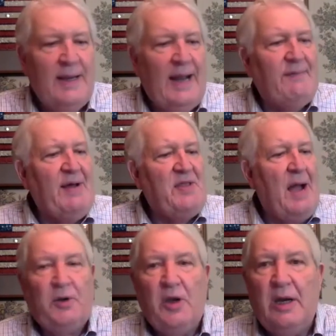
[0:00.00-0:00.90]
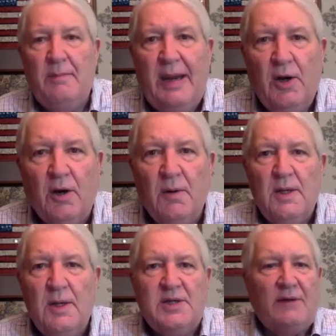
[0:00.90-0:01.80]
Now, I've had the opportunity to meet her
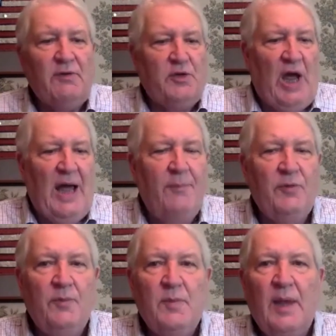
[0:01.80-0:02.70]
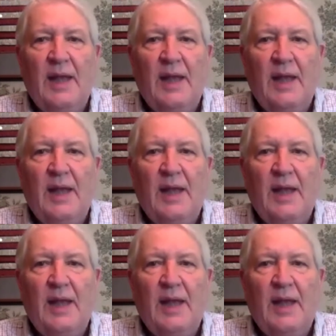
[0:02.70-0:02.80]
several times, and